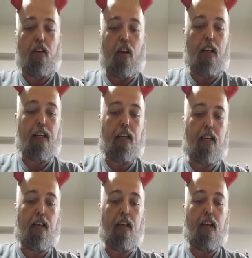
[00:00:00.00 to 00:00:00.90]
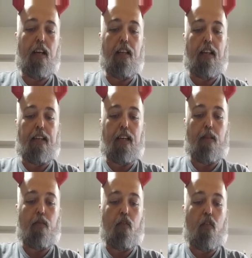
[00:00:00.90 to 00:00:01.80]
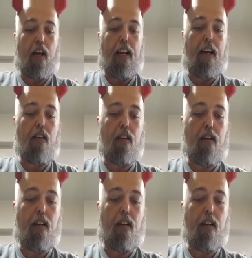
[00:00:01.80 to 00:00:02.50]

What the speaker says: garlic that come right out,